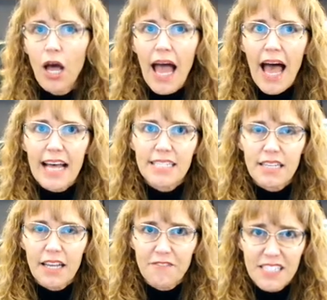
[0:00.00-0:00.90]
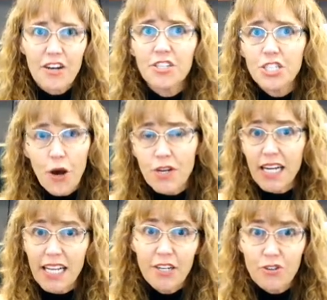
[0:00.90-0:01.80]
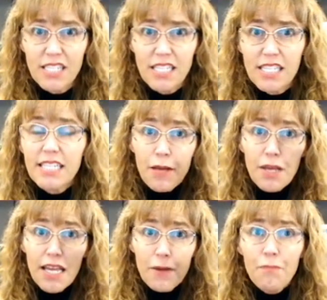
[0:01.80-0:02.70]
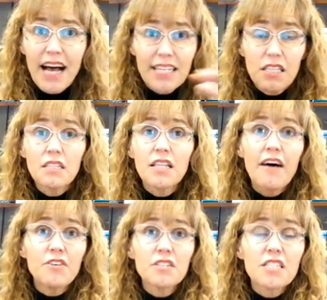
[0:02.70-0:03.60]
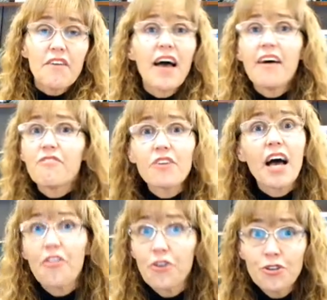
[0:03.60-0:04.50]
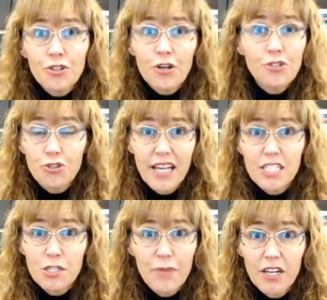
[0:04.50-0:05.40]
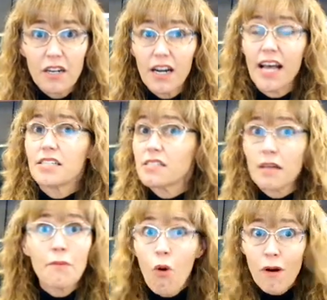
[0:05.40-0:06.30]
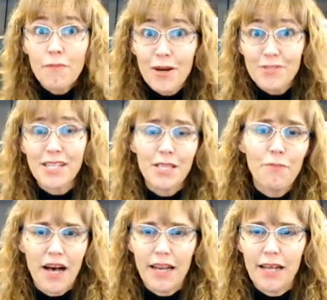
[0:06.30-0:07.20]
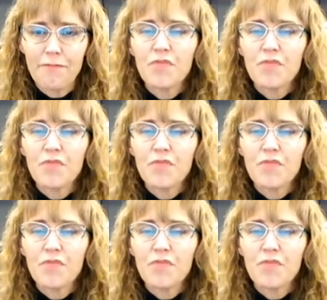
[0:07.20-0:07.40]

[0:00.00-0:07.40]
As if serotonin increases, it impacts the levels of every other neurotransmitter and some hormones in the body.